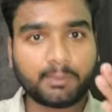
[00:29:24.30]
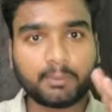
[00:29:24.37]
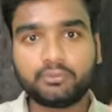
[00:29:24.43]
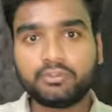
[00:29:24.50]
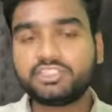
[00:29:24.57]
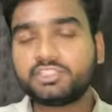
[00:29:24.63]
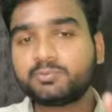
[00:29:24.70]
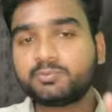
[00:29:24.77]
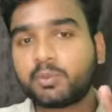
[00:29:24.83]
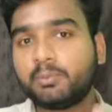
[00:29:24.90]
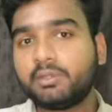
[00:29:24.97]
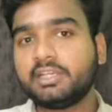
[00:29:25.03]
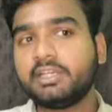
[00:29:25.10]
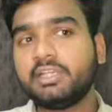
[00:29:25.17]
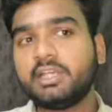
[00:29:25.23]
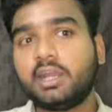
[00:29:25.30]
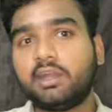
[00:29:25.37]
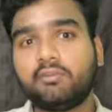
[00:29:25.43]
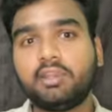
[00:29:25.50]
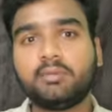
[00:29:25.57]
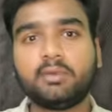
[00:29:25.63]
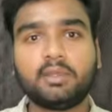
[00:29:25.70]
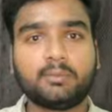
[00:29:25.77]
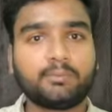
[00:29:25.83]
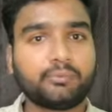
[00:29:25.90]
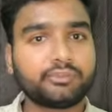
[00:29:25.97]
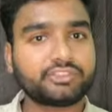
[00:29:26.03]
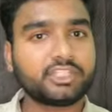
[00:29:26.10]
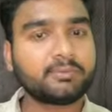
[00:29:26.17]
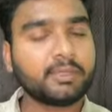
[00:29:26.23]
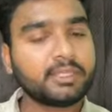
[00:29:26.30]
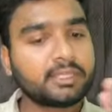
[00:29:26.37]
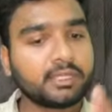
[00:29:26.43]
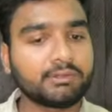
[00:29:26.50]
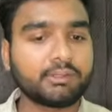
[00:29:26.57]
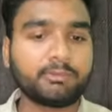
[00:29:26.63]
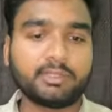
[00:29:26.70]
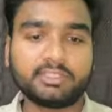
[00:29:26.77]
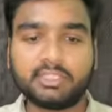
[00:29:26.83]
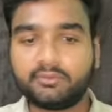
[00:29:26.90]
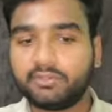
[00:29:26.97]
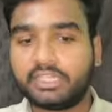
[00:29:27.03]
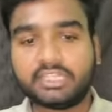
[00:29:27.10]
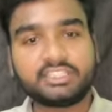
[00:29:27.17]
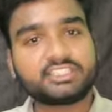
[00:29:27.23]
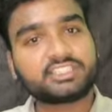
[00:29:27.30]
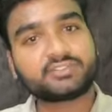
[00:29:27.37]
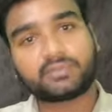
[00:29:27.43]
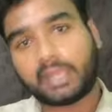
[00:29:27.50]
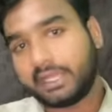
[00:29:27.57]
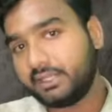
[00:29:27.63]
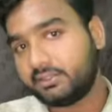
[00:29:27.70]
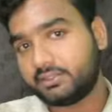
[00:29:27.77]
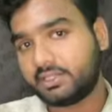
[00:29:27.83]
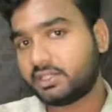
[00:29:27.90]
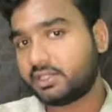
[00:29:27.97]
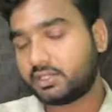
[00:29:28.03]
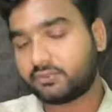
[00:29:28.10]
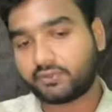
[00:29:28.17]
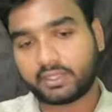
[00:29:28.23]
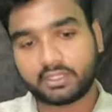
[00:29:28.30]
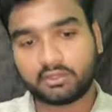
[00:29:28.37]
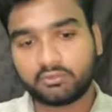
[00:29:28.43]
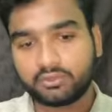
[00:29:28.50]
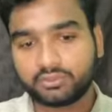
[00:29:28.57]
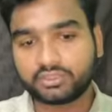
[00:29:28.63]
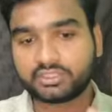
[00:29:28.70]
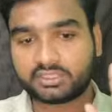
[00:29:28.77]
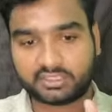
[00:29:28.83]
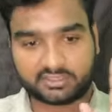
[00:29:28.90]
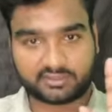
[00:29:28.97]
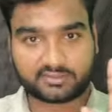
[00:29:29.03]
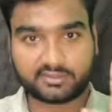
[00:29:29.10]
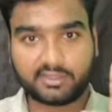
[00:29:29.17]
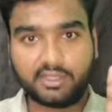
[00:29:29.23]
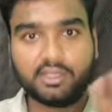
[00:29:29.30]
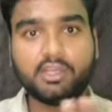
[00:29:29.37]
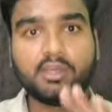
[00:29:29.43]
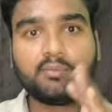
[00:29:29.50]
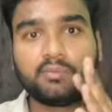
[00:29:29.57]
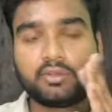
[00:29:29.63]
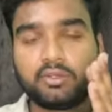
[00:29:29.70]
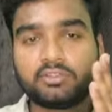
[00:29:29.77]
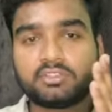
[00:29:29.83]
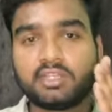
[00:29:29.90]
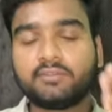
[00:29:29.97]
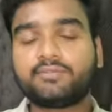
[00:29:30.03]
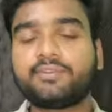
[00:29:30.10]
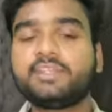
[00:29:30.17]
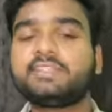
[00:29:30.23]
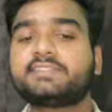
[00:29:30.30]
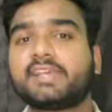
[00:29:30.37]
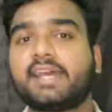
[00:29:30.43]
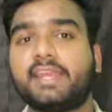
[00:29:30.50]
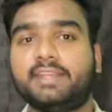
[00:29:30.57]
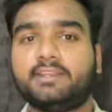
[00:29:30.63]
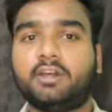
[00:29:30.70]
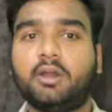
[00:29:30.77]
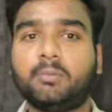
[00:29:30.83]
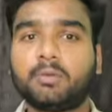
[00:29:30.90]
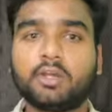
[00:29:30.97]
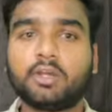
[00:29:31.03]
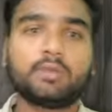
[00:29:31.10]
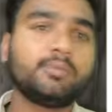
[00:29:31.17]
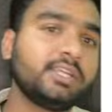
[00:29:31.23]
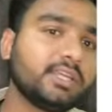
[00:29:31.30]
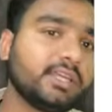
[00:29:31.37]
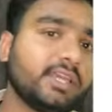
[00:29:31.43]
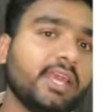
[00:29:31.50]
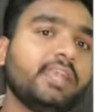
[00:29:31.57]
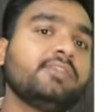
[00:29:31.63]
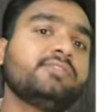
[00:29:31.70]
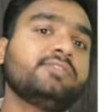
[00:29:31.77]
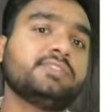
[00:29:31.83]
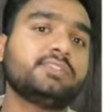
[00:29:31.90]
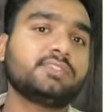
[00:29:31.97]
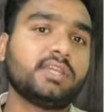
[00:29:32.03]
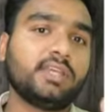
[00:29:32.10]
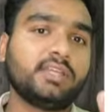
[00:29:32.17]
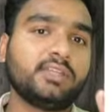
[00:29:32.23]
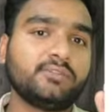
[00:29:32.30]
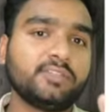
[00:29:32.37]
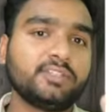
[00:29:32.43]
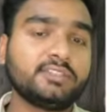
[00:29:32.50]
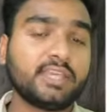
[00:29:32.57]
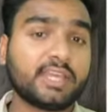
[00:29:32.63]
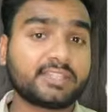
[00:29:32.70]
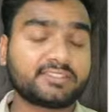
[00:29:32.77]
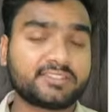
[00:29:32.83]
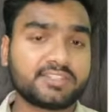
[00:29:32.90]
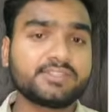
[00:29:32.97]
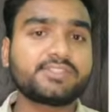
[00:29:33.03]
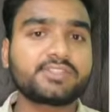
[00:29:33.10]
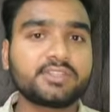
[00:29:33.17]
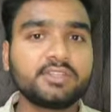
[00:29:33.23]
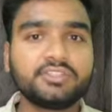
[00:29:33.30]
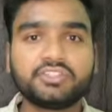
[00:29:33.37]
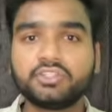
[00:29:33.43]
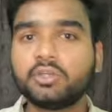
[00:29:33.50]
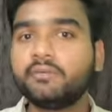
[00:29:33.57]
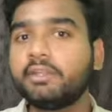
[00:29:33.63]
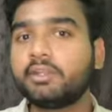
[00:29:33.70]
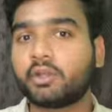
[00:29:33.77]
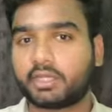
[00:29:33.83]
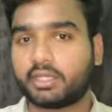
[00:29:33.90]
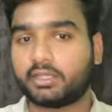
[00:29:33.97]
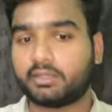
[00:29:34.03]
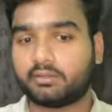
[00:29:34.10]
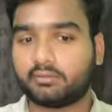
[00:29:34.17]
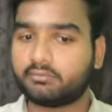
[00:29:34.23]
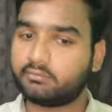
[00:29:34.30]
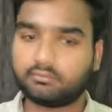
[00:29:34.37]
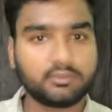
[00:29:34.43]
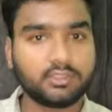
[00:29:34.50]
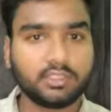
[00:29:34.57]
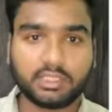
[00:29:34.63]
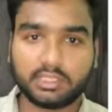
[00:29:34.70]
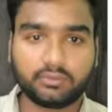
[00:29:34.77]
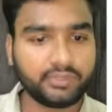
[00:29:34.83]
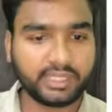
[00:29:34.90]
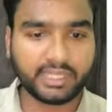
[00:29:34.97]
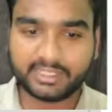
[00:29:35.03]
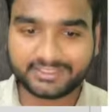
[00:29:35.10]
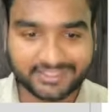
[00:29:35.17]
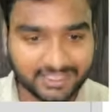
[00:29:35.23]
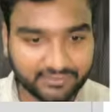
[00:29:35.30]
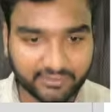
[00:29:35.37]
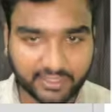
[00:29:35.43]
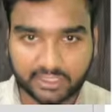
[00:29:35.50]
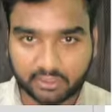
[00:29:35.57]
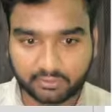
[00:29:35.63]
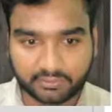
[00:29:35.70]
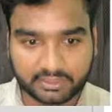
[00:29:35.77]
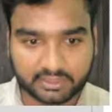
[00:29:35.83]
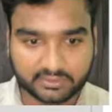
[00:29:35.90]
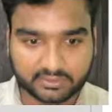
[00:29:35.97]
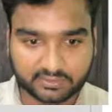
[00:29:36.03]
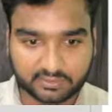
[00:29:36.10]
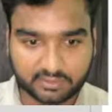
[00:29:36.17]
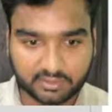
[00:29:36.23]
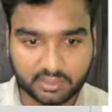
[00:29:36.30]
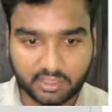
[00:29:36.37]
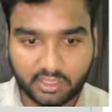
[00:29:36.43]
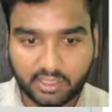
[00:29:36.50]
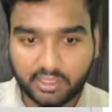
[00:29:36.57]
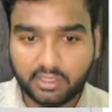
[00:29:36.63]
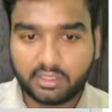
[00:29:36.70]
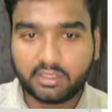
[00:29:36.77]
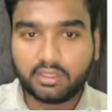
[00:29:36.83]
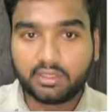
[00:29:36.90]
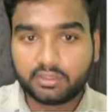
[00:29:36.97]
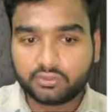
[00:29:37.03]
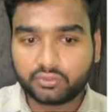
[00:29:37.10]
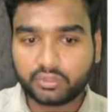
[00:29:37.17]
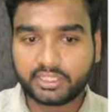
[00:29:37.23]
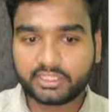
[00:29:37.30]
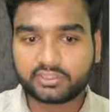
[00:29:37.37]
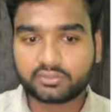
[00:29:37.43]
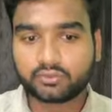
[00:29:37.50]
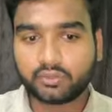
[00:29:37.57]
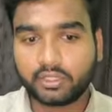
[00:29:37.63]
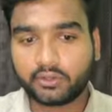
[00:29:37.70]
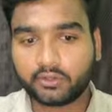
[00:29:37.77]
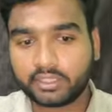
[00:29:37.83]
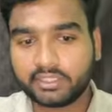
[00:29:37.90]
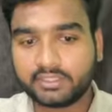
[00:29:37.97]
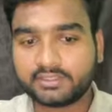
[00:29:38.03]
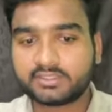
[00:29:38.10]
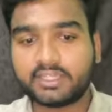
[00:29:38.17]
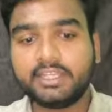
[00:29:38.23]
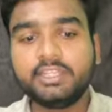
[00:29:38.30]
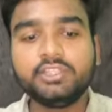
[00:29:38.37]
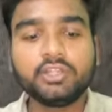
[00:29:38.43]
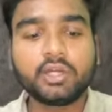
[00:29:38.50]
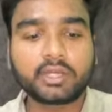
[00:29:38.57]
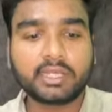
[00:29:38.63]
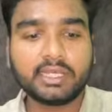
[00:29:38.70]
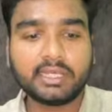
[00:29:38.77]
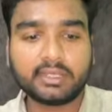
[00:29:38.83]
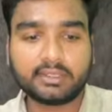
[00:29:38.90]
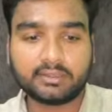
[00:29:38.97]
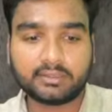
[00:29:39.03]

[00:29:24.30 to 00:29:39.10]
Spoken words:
which is publicly available posted by government, then we can just find out using this, because every site of government end with extension gov.in. We can easily find out with this. So next Google docking is in URL